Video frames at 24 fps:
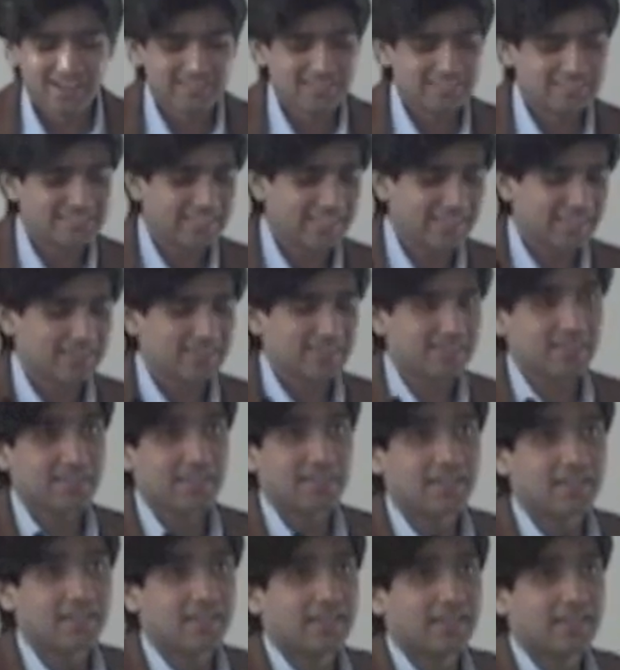The second
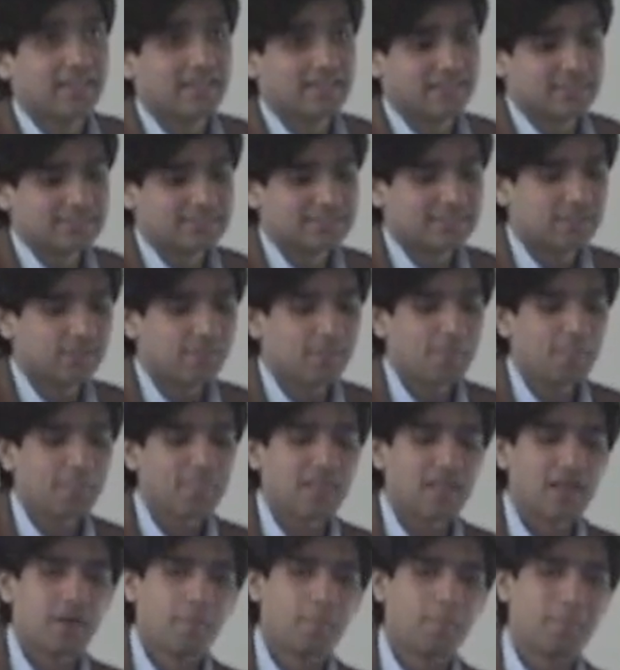thing is
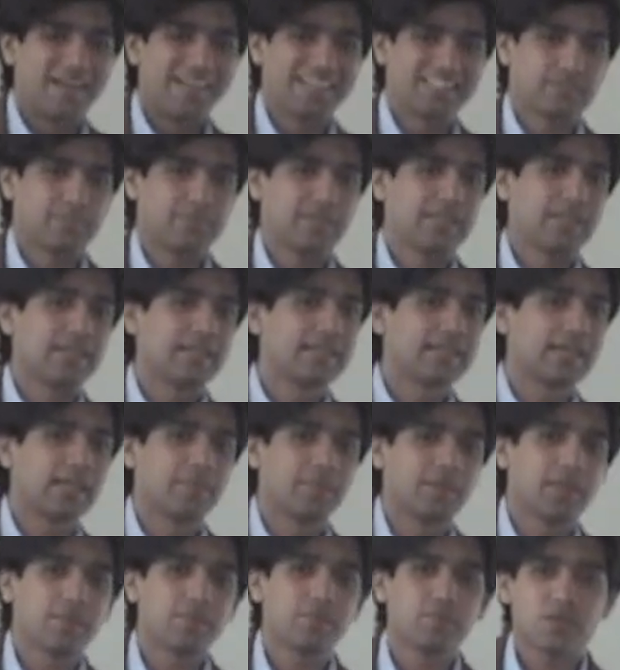placement and
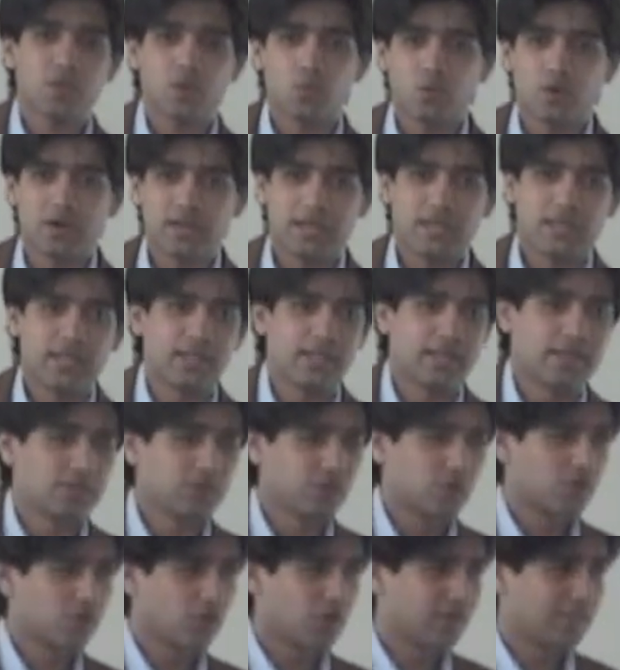timing. What I
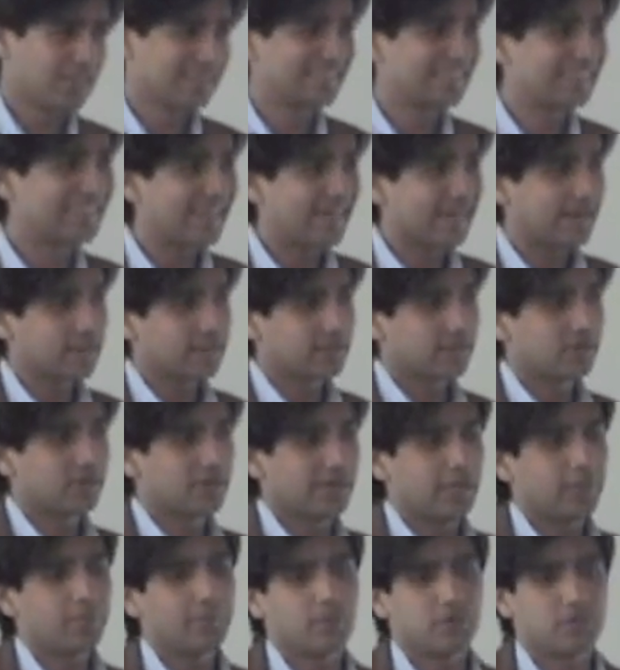like to call is getting the
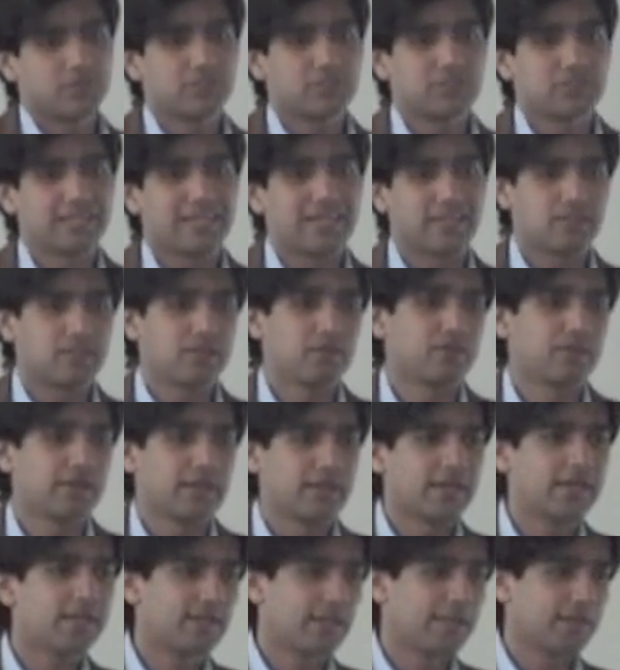right person at the
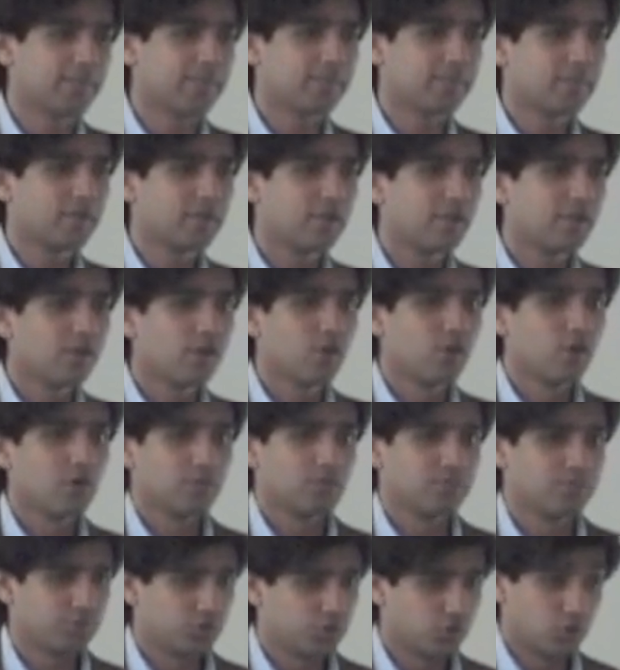right time
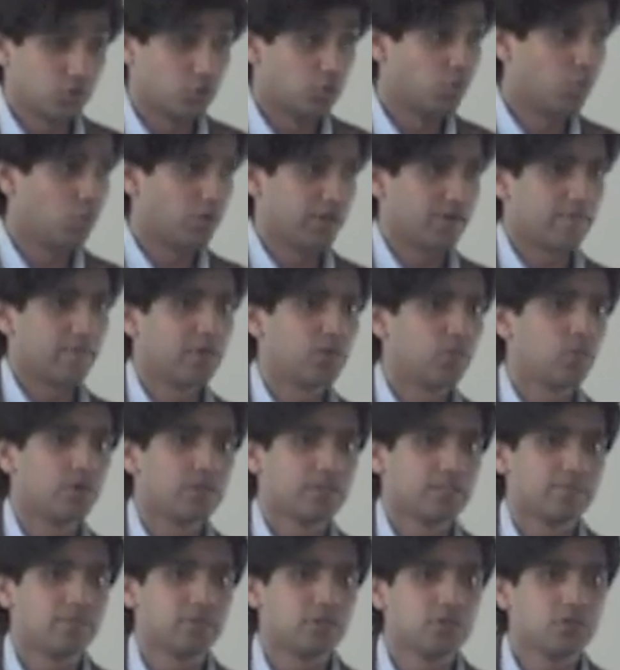to do whatever you
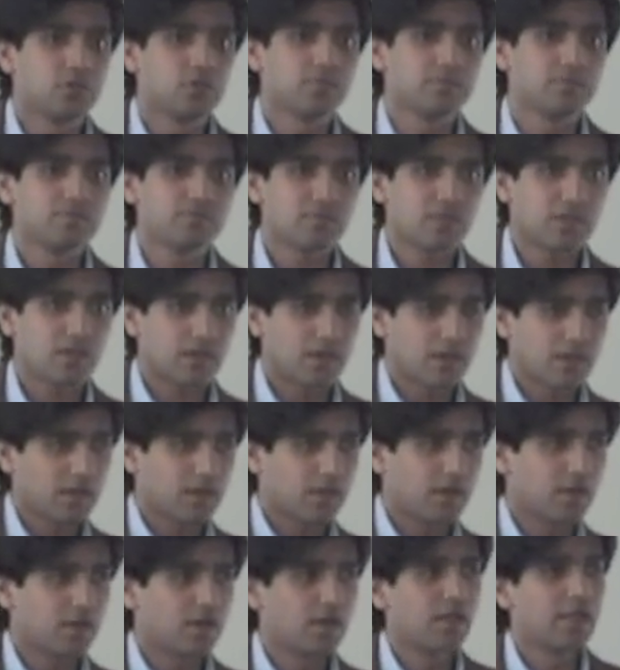want them to do.
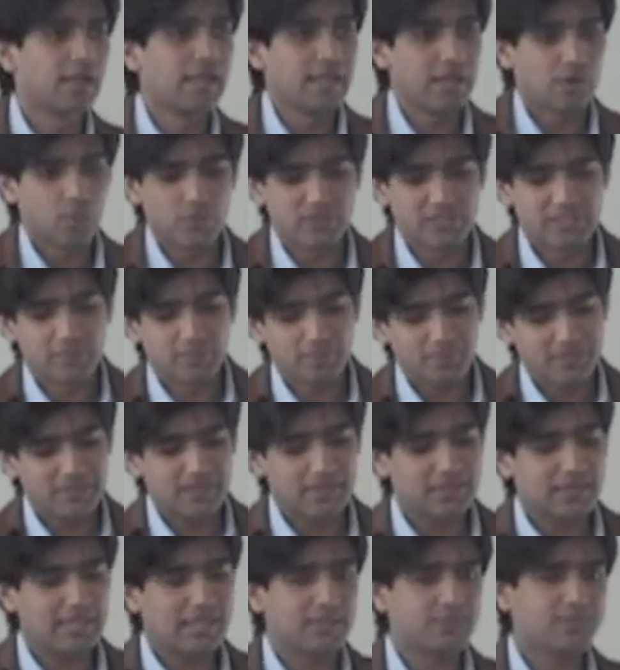Within
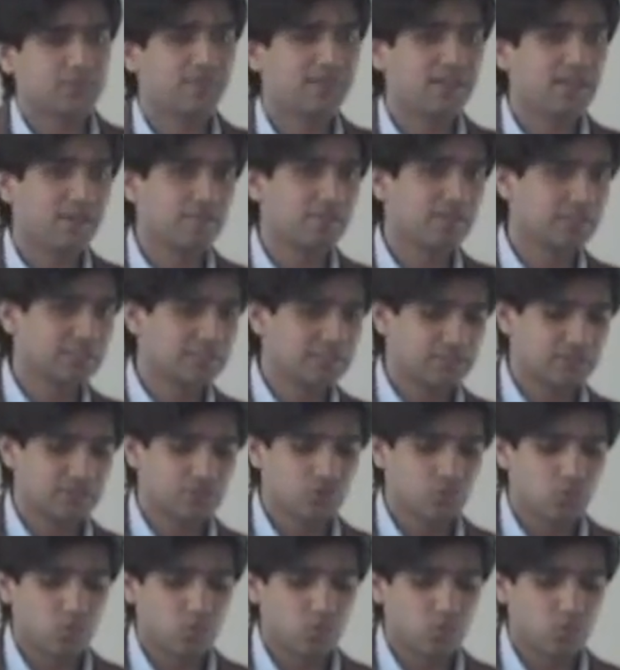Peanut Labs, we have this